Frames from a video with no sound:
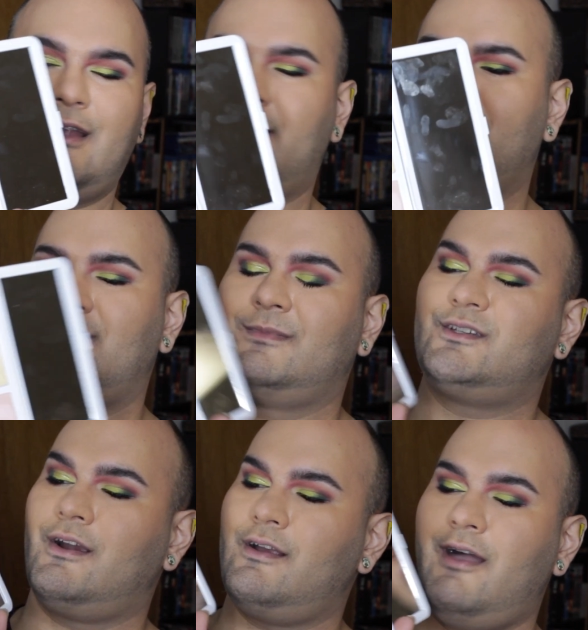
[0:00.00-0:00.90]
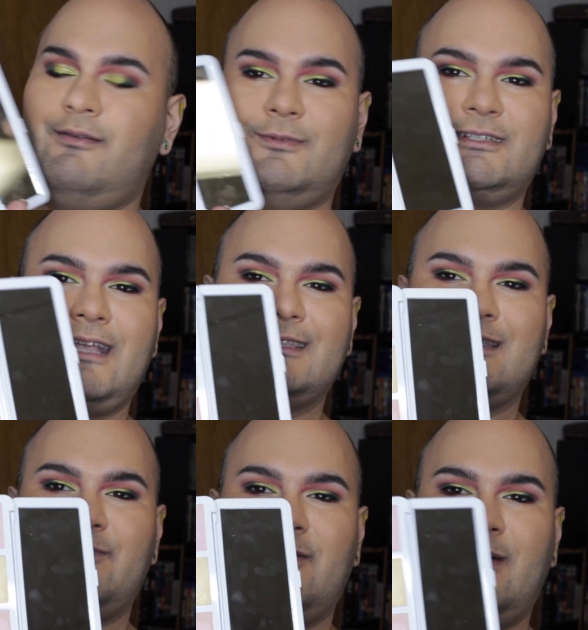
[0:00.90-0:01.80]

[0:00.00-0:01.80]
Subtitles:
or no, Sugarcoat, which is that simple